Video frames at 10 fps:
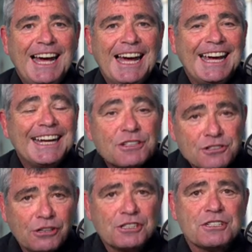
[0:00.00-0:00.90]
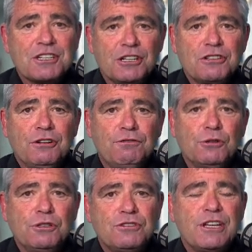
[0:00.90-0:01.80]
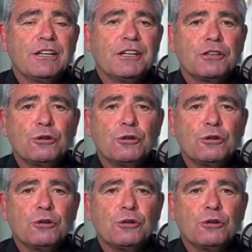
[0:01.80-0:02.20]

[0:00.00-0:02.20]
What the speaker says: And it's not just an issue for New Zealand.